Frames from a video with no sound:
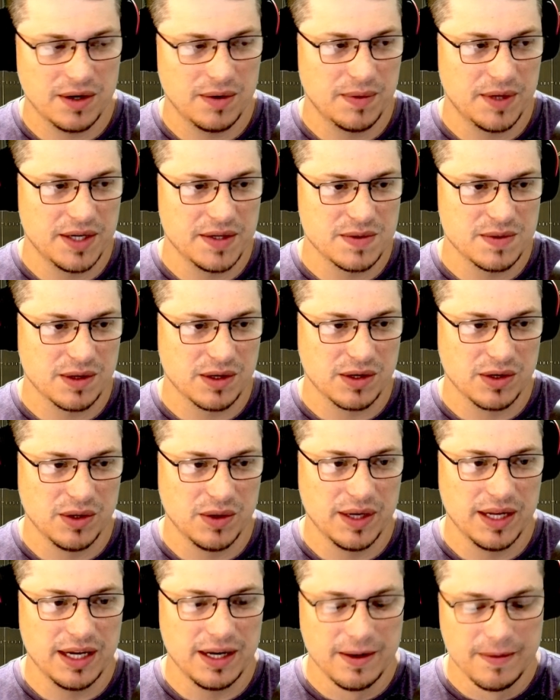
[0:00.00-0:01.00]
when he was
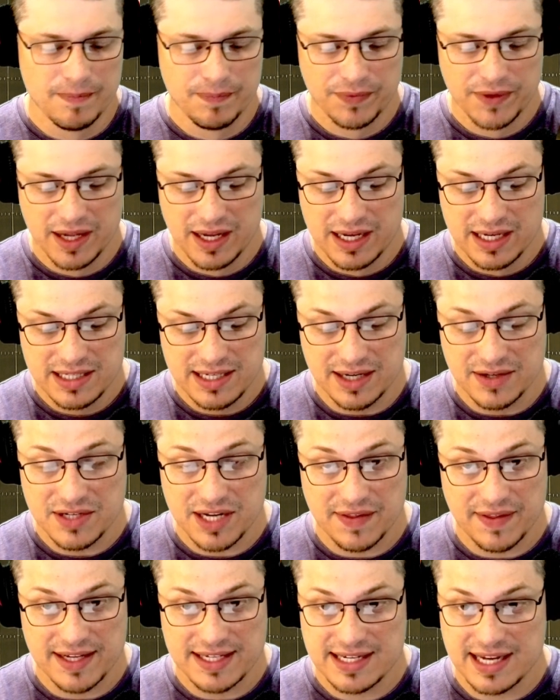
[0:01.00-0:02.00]
recruited. Sounds
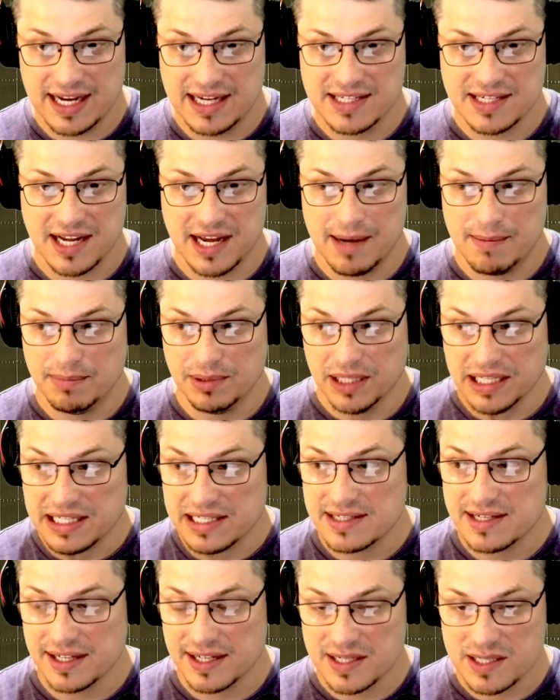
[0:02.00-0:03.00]
like this guy's got
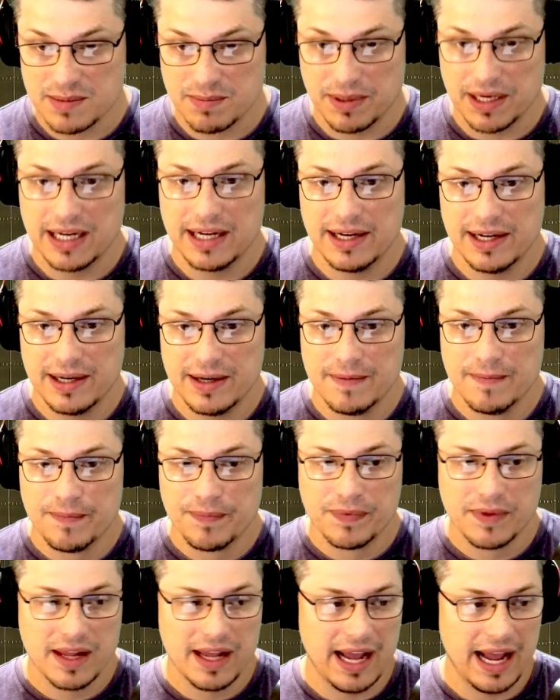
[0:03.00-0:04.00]
blazing speed,
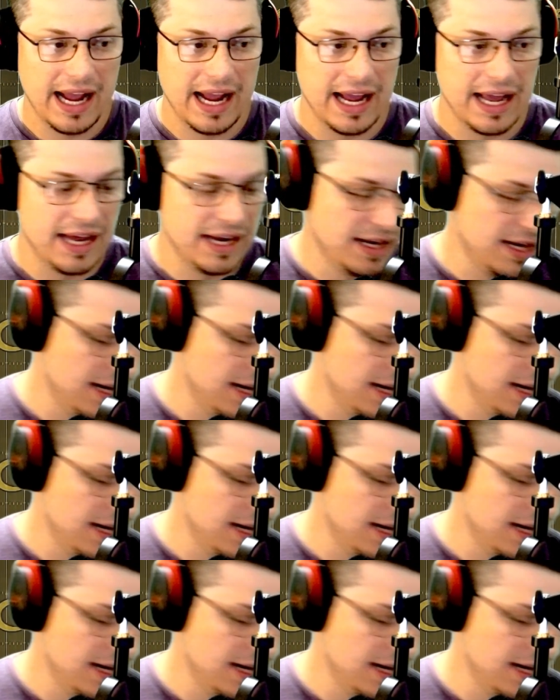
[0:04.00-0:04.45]
and